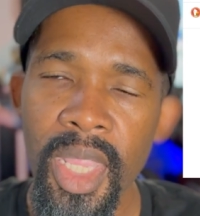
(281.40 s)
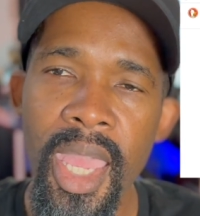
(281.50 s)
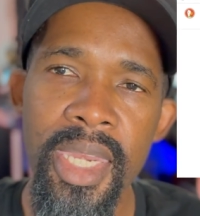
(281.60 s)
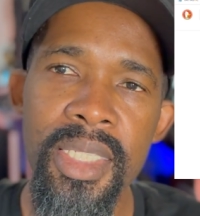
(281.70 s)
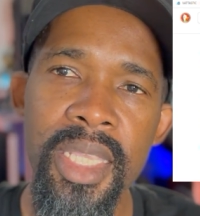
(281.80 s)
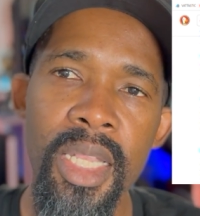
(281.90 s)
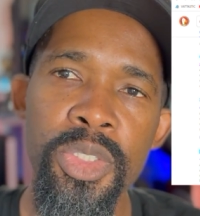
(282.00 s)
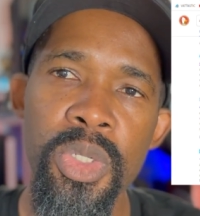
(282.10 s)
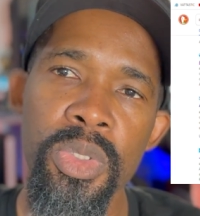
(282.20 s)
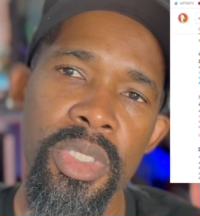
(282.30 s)
and it
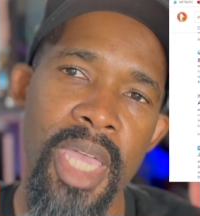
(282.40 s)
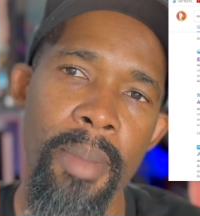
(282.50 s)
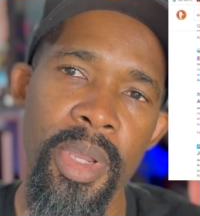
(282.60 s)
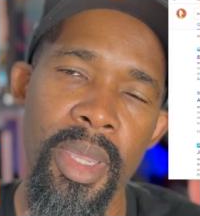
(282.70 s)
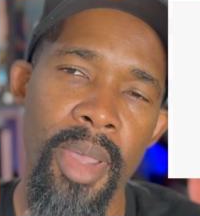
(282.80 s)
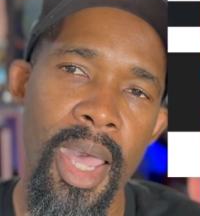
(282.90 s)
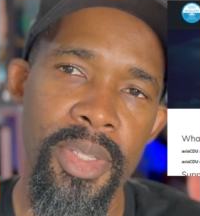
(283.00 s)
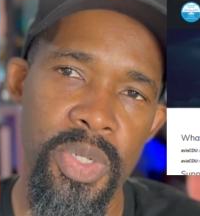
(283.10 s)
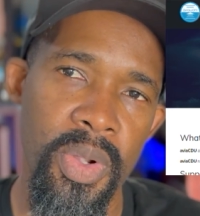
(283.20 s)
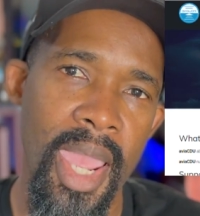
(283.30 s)
tells you to type in a
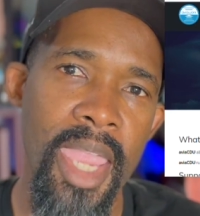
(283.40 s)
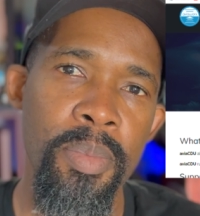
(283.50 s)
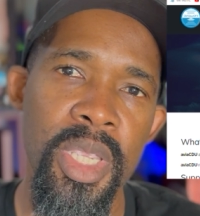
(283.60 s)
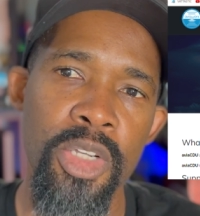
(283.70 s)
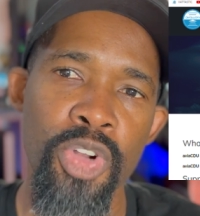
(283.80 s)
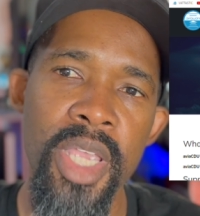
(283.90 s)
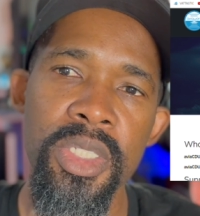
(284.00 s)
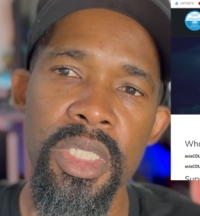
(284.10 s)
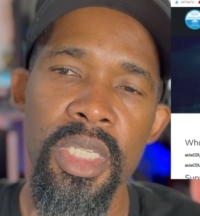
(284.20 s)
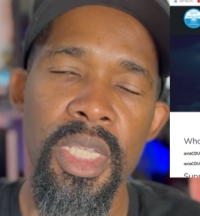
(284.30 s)
certain IP
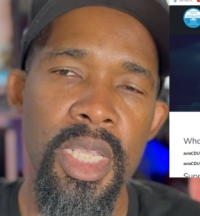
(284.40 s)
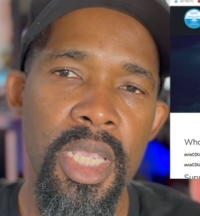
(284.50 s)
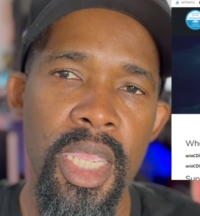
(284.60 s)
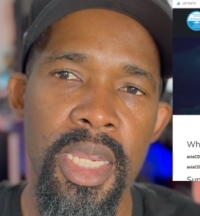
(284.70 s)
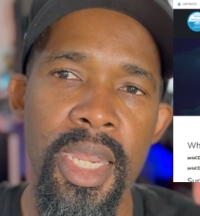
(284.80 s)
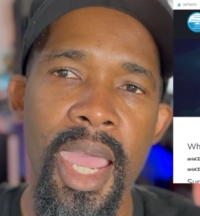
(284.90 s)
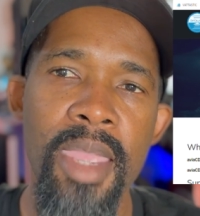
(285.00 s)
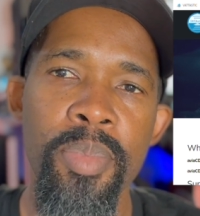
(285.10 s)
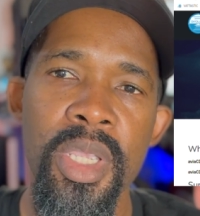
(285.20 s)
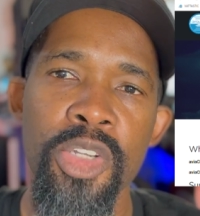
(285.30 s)
address, and that
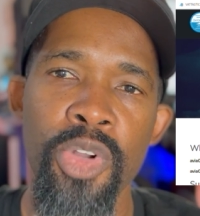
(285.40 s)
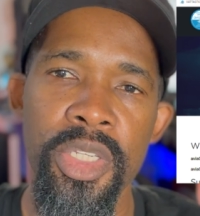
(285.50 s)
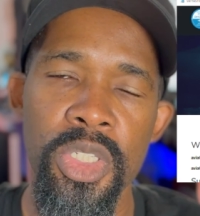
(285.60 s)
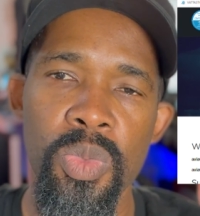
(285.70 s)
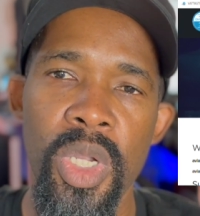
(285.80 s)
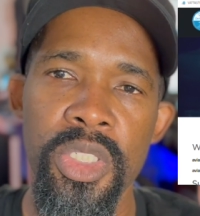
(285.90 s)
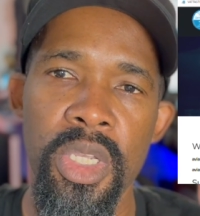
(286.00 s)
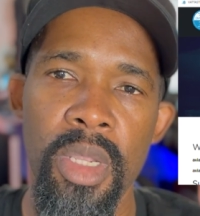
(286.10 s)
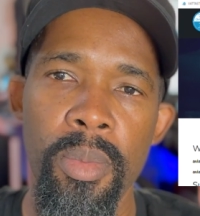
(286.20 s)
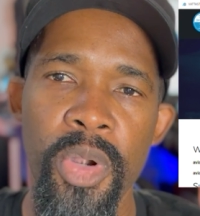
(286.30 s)
IP address is what's
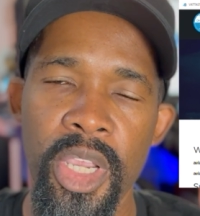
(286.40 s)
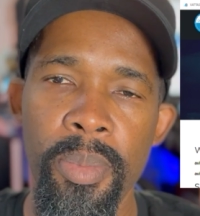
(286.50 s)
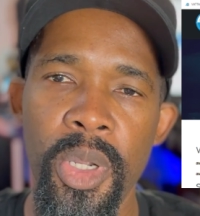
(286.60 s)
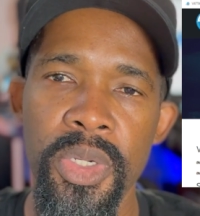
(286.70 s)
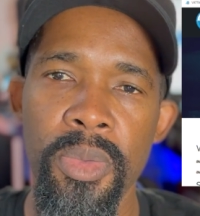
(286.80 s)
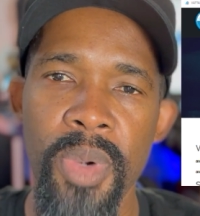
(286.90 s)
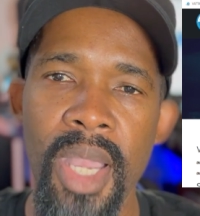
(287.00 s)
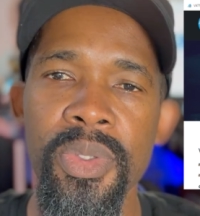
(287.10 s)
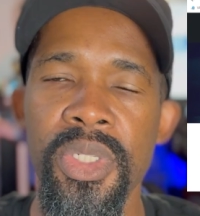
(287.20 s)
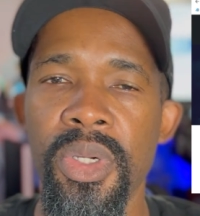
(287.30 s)
going to bring up on your
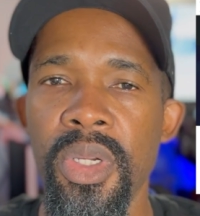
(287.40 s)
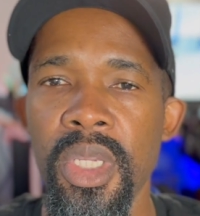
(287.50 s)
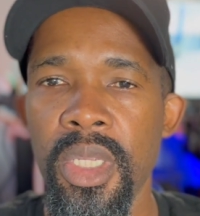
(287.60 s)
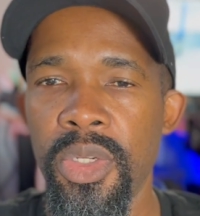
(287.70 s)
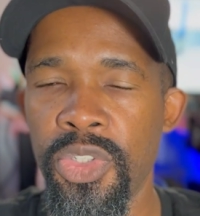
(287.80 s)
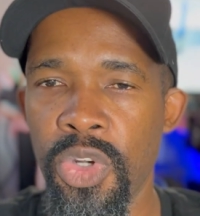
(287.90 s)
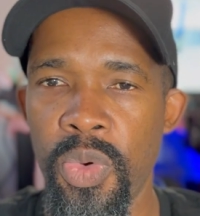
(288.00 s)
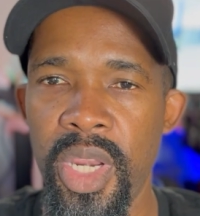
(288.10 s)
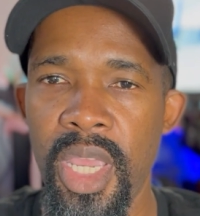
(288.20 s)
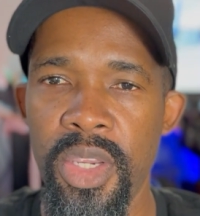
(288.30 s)
browser the
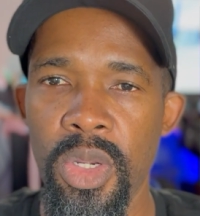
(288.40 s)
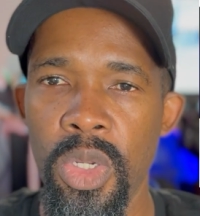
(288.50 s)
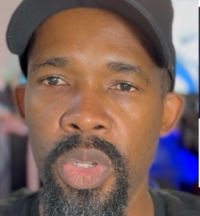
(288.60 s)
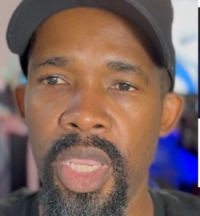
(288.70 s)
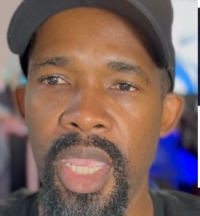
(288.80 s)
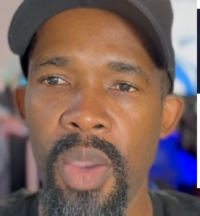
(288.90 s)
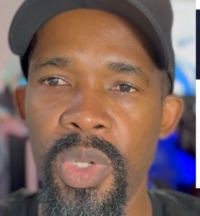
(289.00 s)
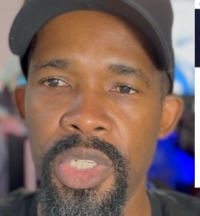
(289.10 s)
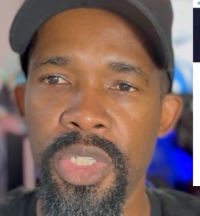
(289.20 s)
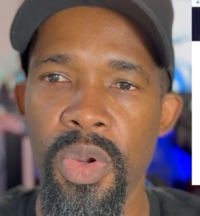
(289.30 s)
screen that you're looking at,
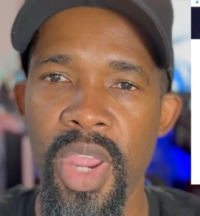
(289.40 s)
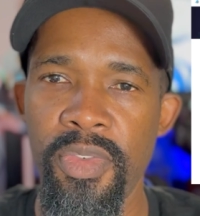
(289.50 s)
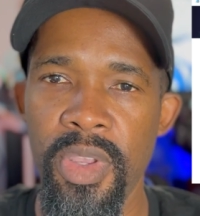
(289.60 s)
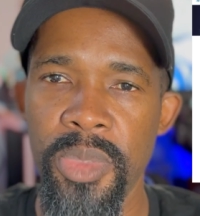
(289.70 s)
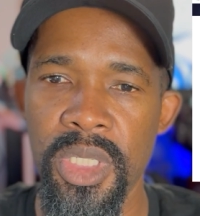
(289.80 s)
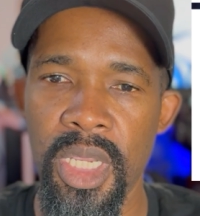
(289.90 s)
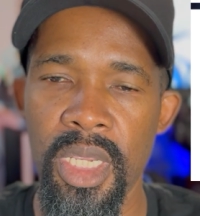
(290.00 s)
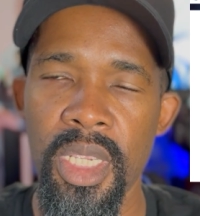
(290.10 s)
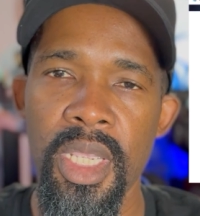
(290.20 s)
which is your FMC.